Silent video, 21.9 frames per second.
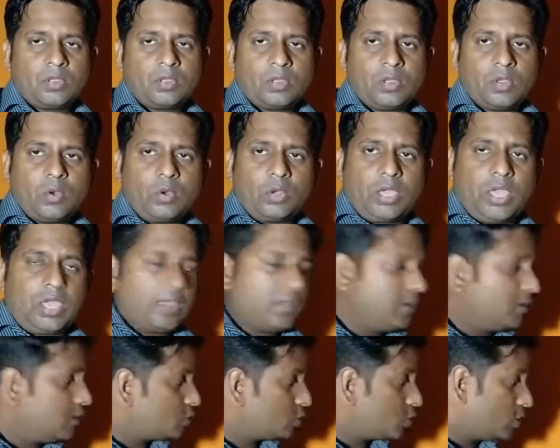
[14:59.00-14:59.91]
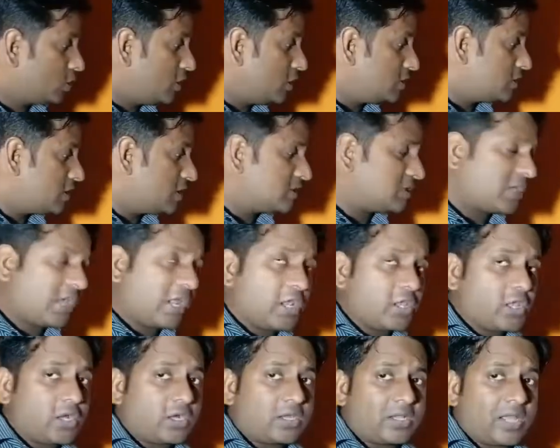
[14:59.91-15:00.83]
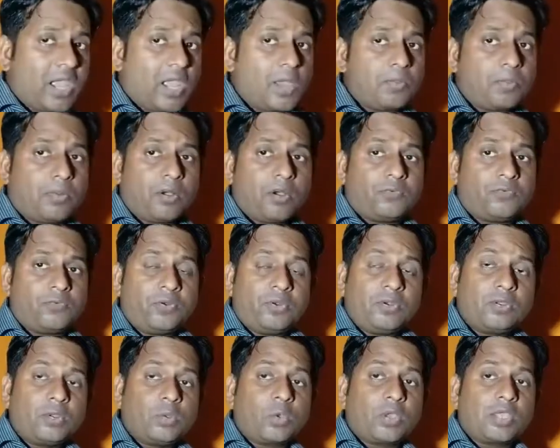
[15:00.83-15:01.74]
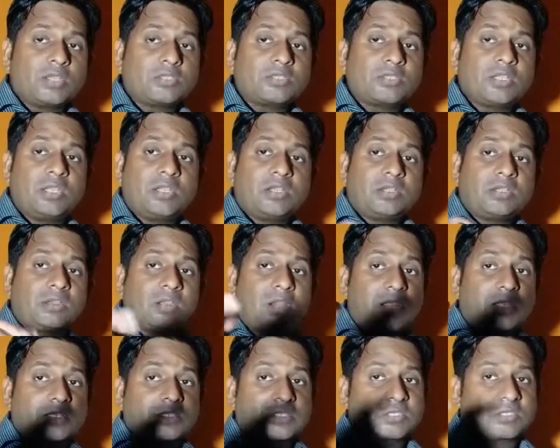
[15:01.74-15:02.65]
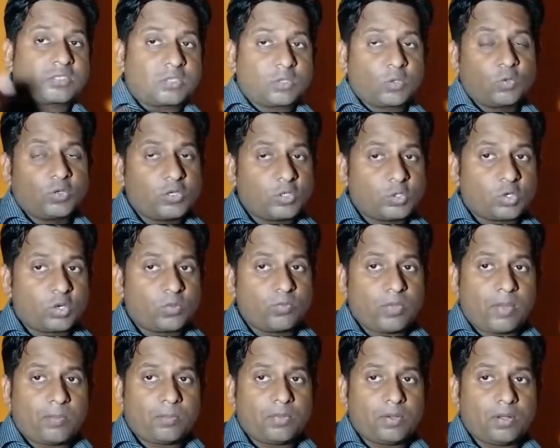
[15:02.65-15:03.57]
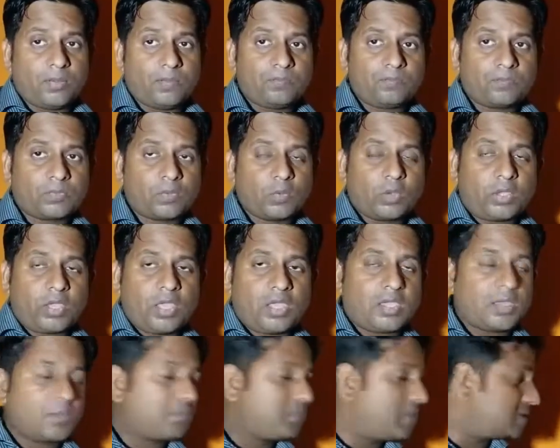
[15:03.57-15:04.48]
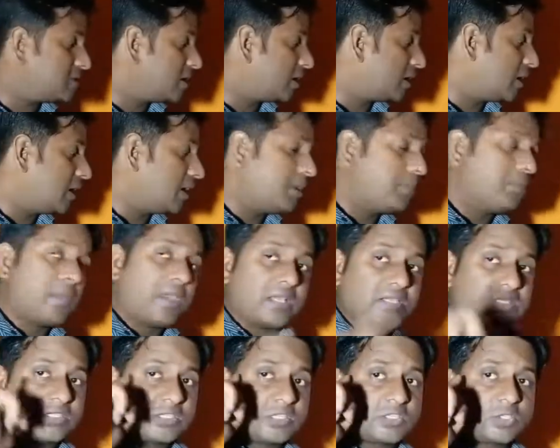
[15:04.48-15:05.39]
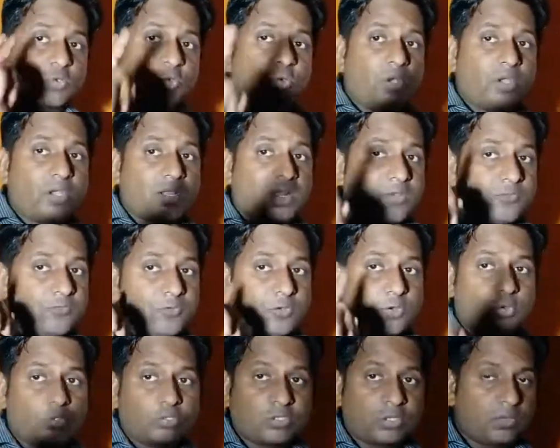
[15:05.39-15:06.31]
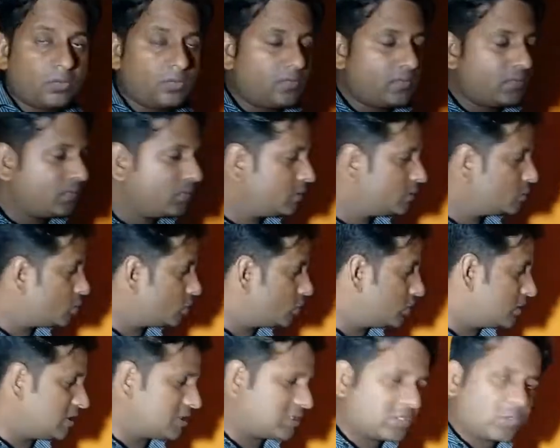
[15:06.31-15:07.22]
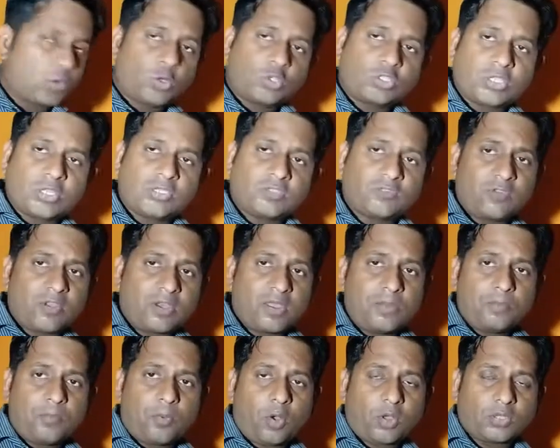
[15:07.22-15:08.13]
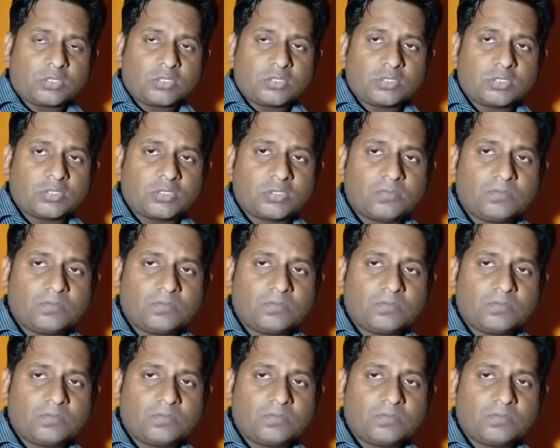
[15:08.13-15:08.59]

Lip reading: Okay, so this is another type of, you can say, tricks you need to remember. Okay, it basically makes student confused. So this question is very important.